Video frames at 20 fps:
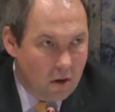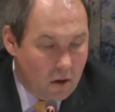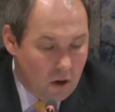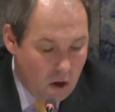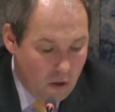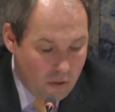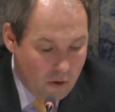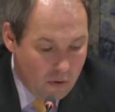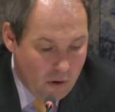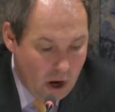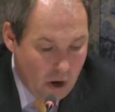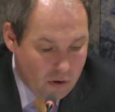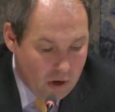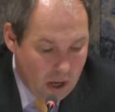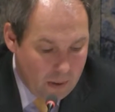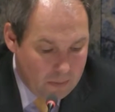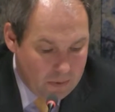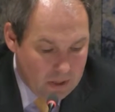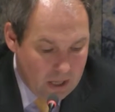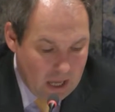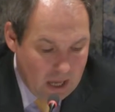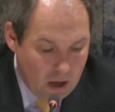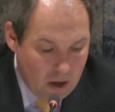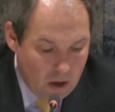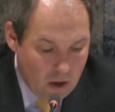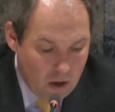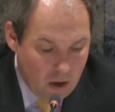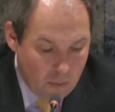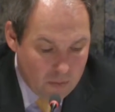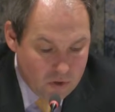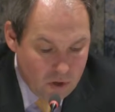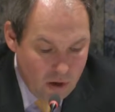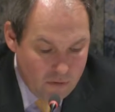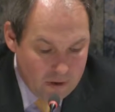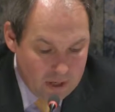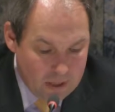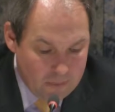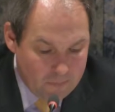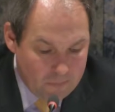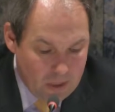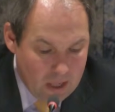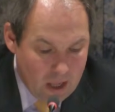on the ground are observing,